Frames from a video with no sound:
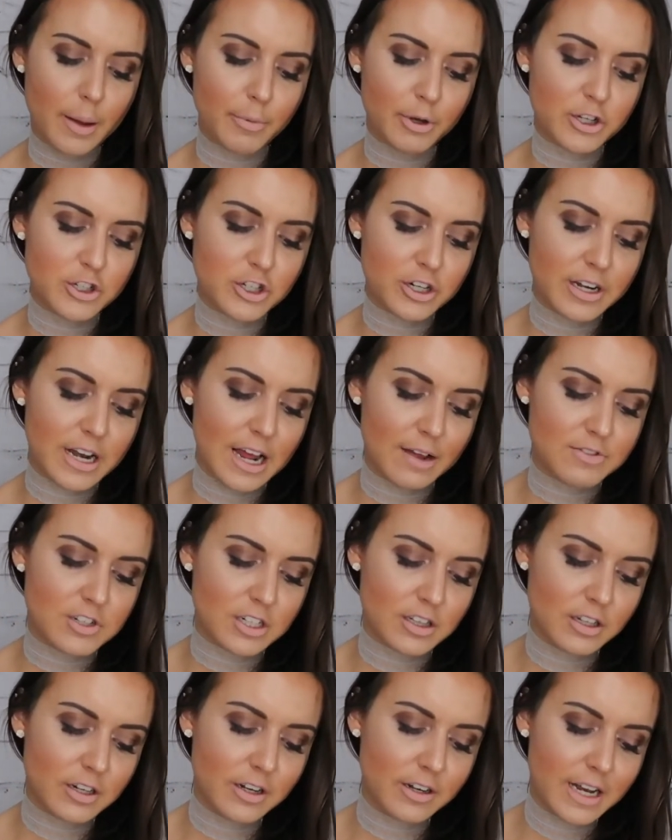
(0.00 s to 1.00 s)
because you're going to have
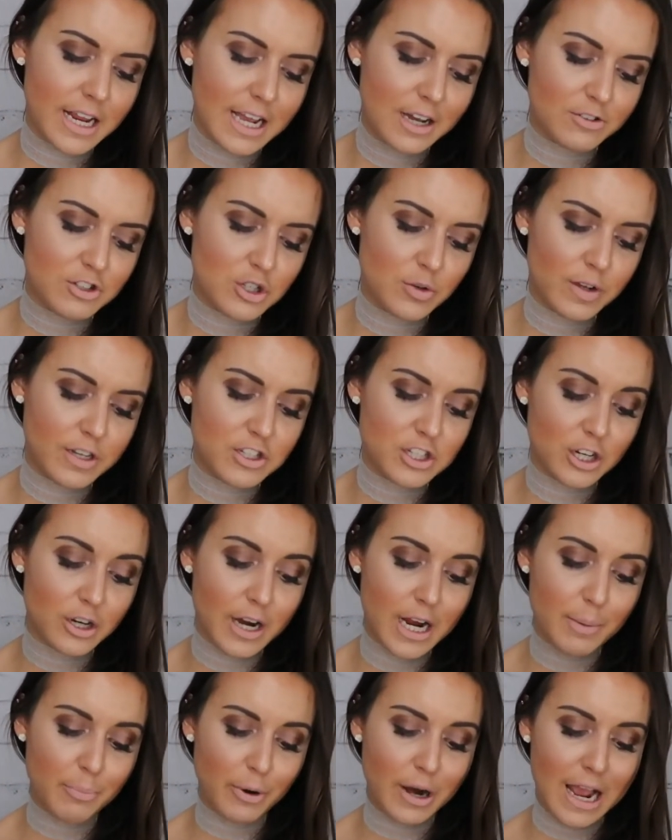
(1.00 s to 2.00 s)
to learn how to
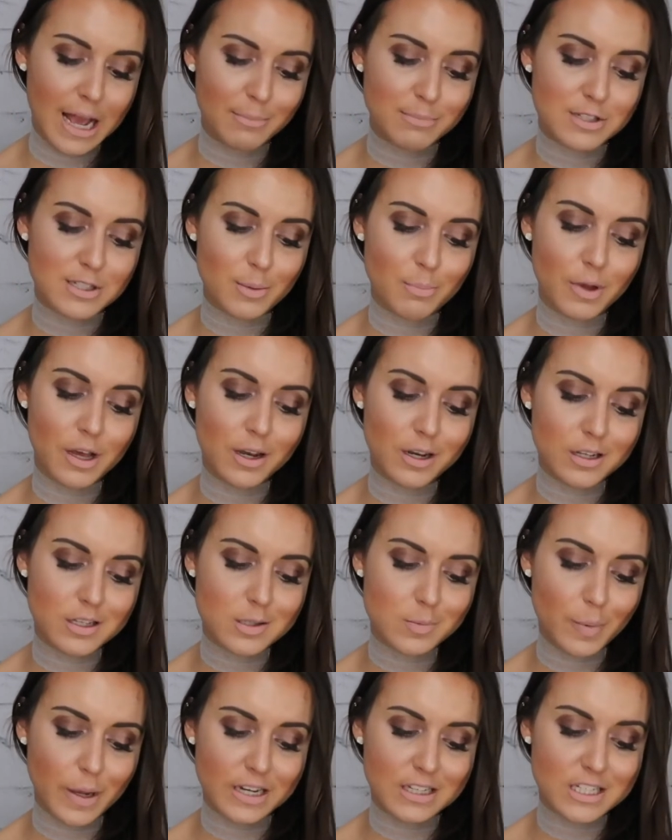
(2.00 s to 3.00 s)
integrate perhaps some
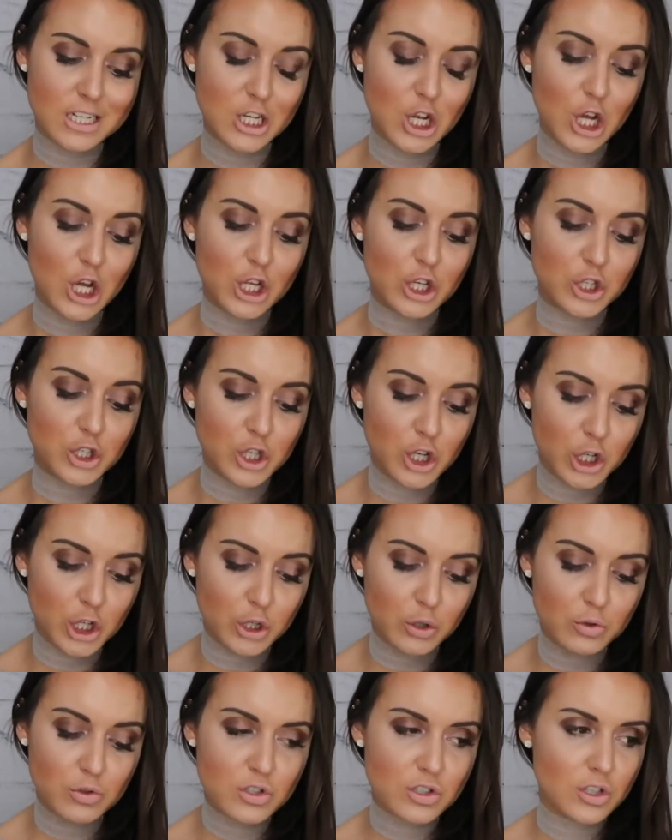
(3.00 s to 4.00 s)
unexpected
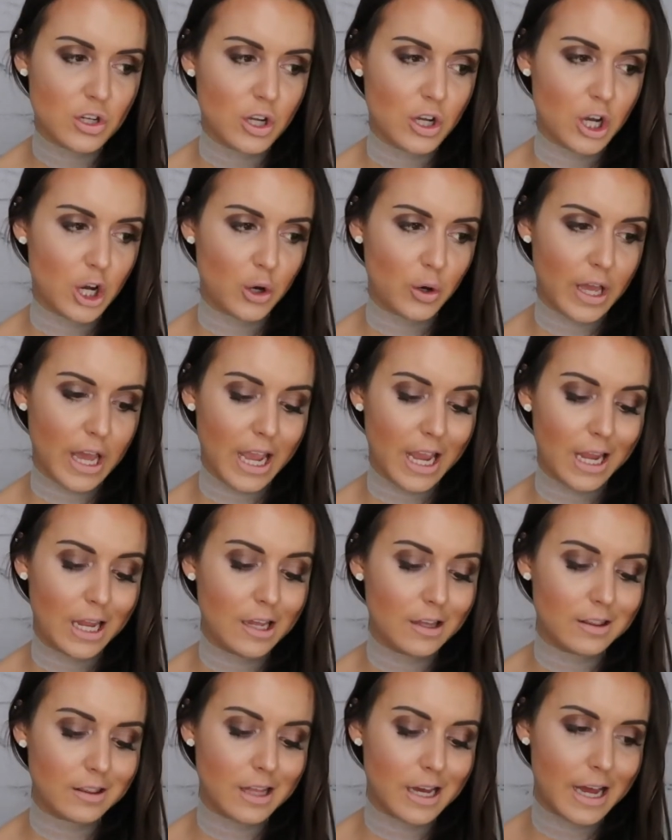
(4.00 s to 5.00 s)
news,
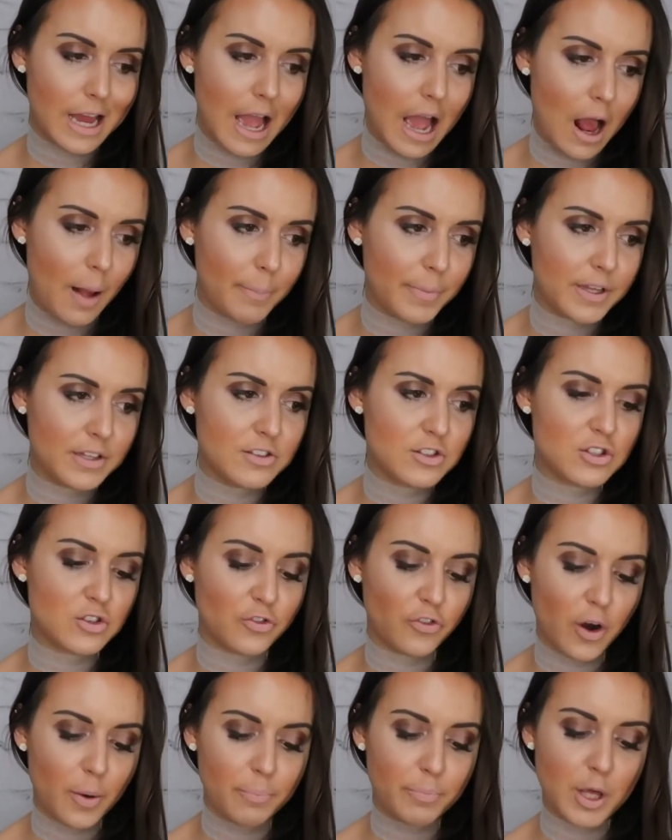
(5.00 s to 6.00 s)
okay, that happens
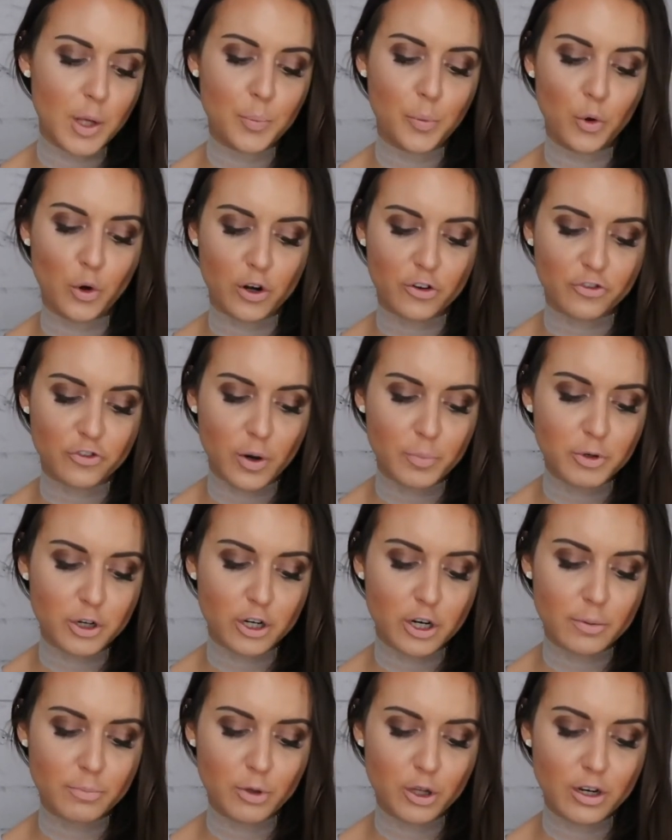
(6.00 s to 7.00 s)
from people or from
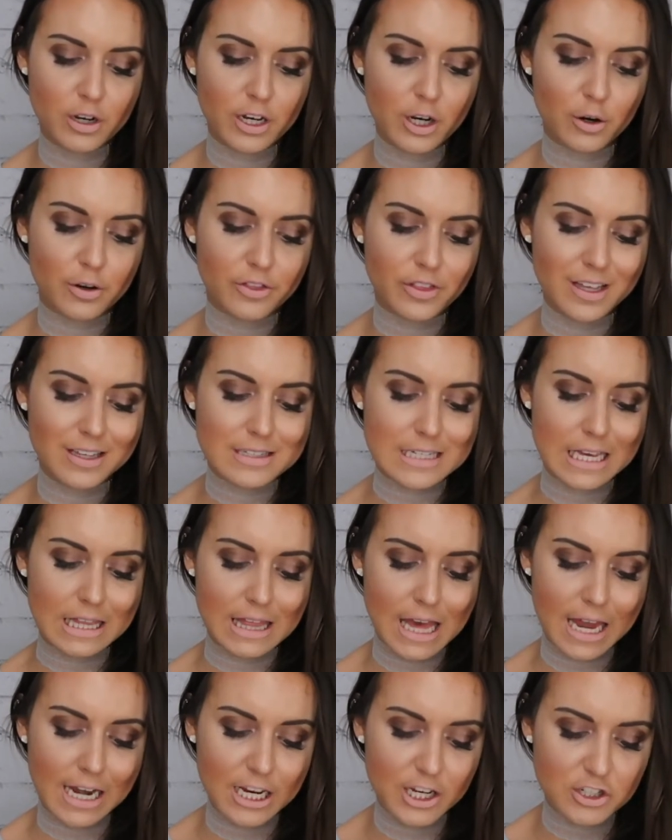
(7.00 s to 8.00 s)
your community or things like
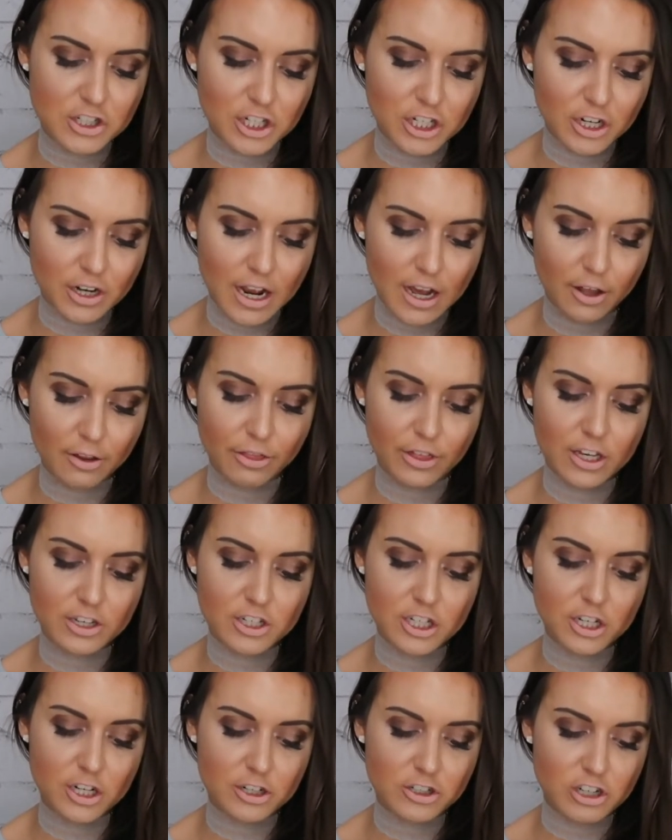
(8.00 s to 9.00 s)
that into your health,
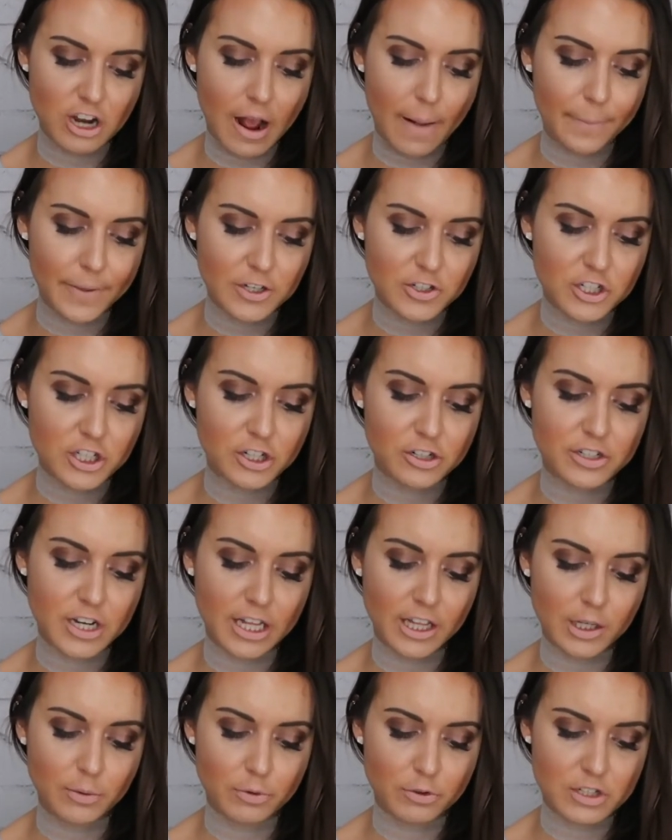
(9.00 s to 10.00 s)
into your job, into your
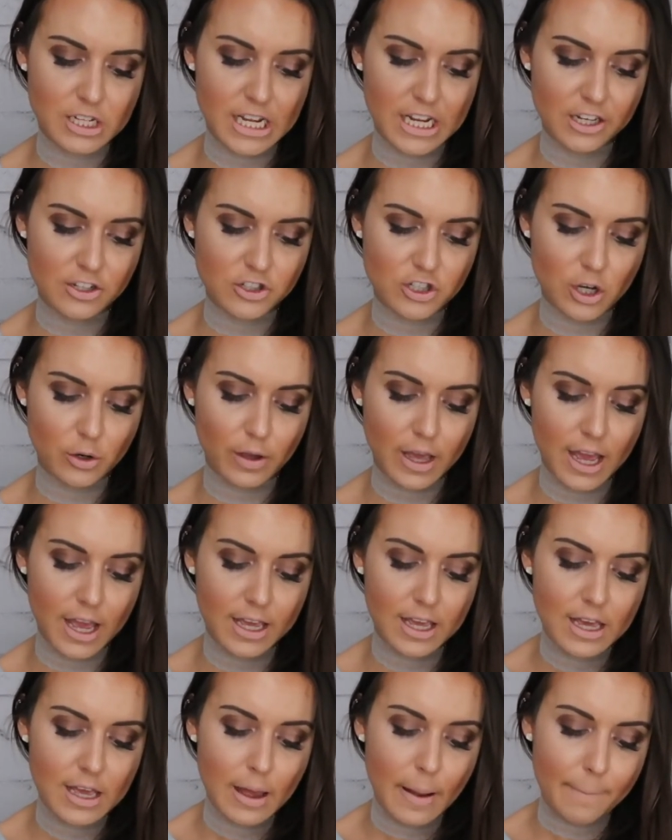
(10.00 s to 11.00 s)
daily routines,
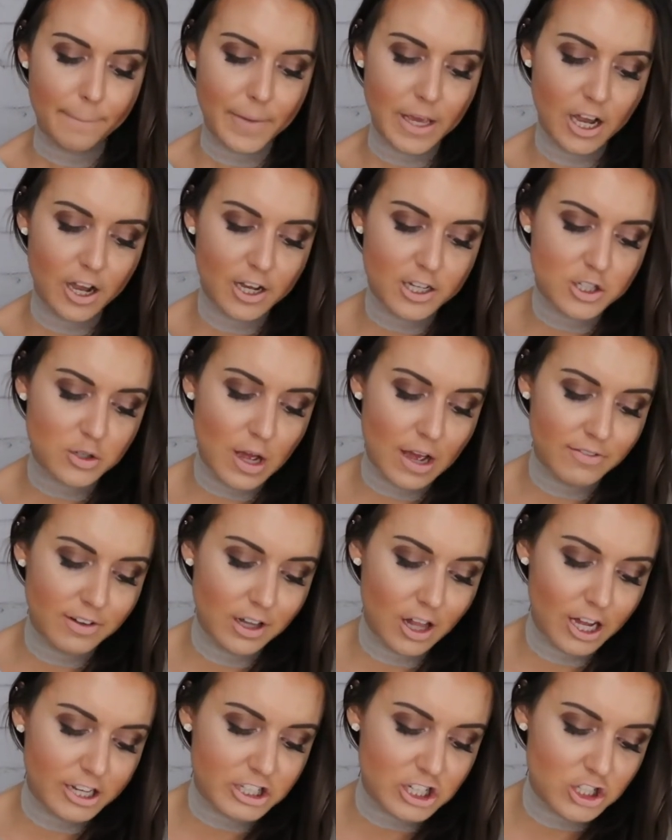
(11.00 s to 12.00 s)
okay. It may also have a
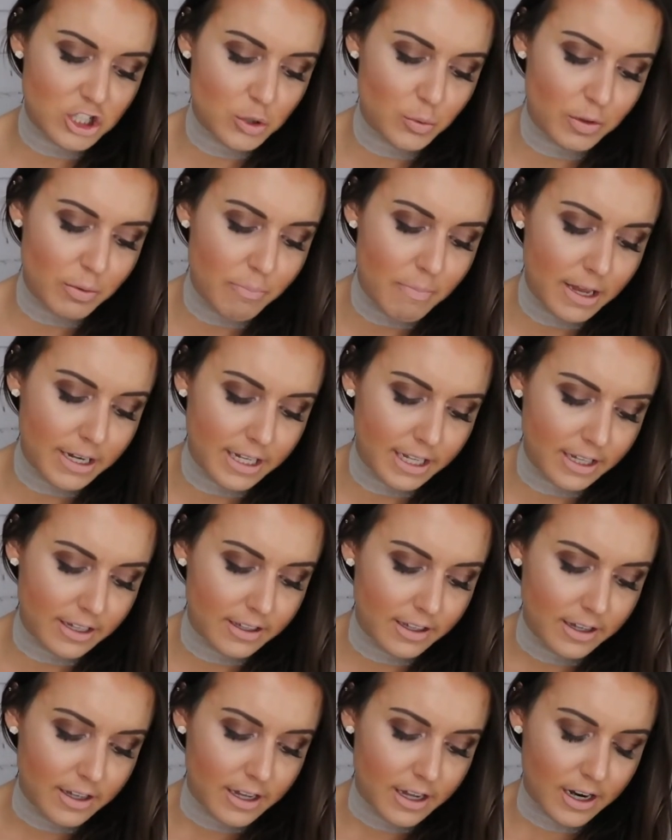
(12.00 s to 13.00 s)
lot to do with
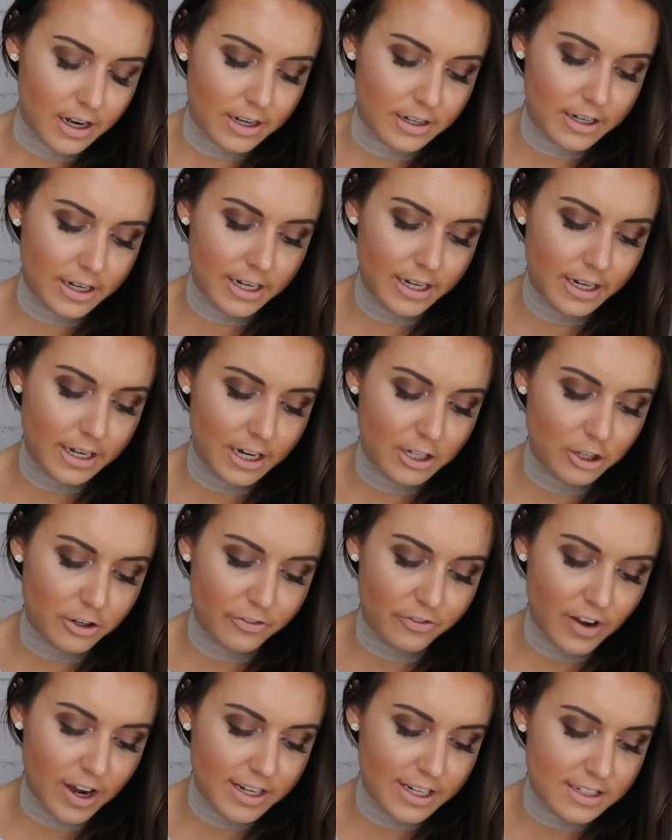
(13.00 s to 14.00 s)
money, all right, and
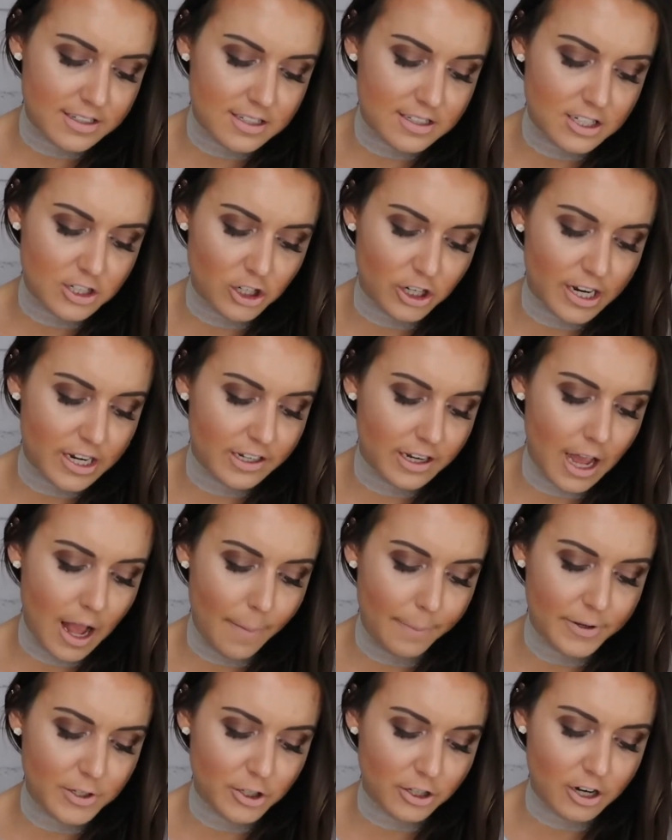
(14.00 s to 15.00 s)
your finances and your
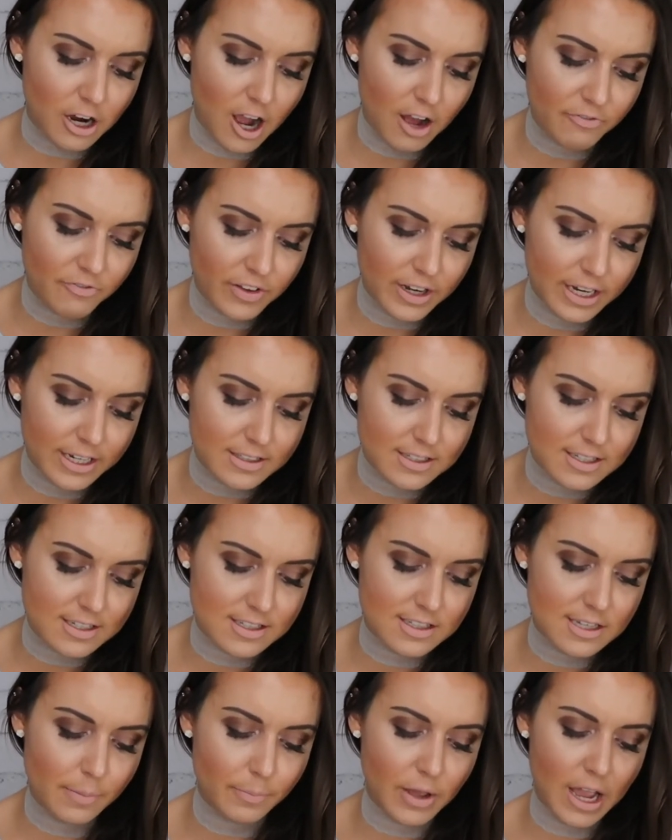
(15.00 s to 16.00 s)
income and your confidence
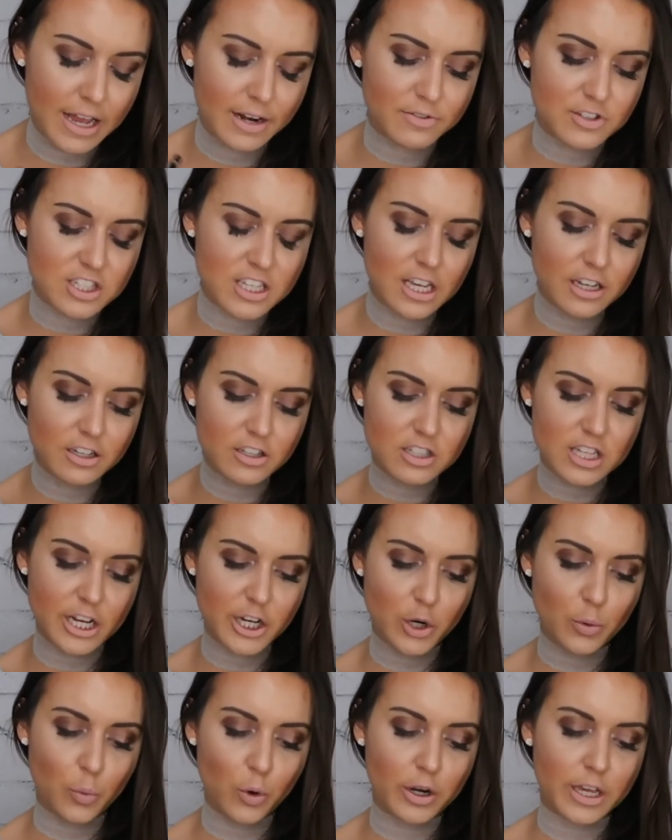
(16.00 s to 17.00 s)
and some kind of skills
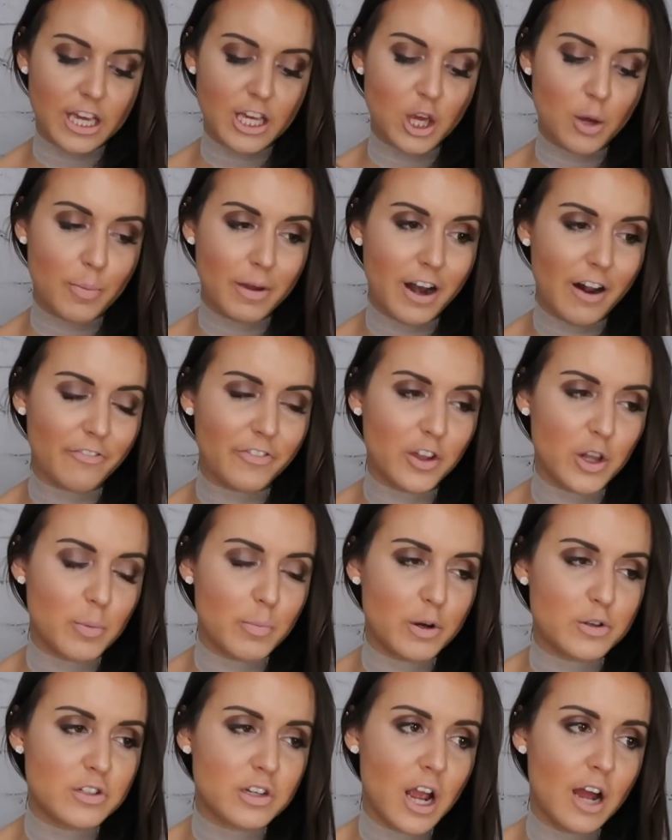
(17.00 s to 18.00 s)
that you're working. You may not feel the
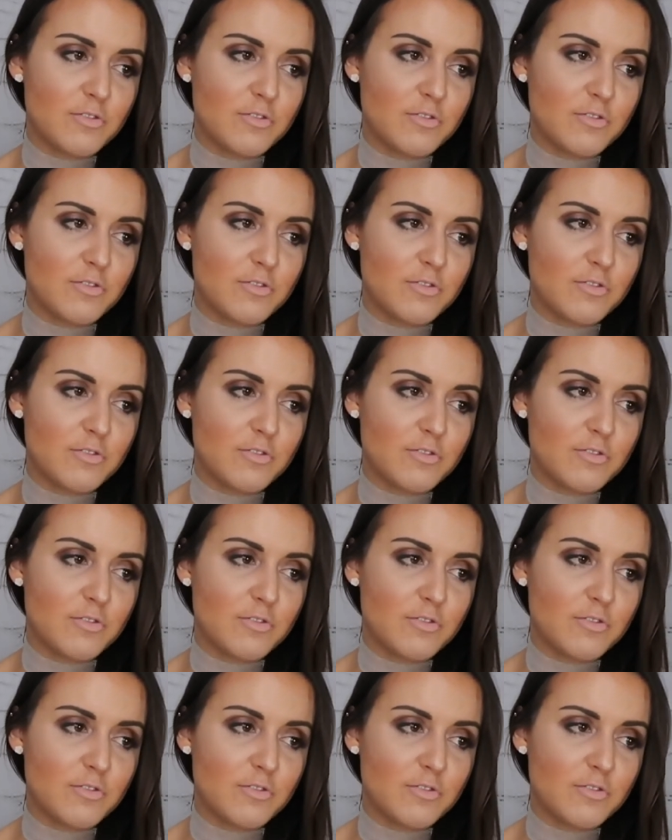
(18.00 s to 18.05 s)
most